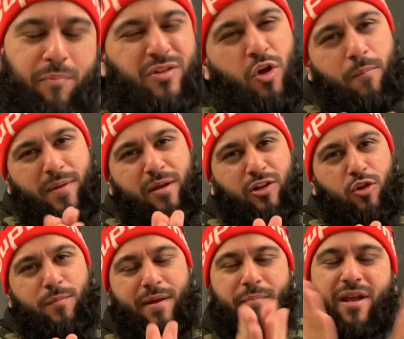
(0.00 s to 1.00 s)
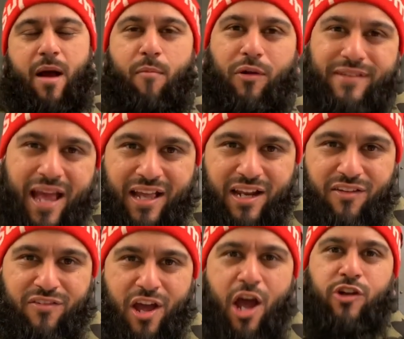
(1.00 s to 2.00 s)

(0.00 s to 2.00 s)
But don't be gloomy and become all negative.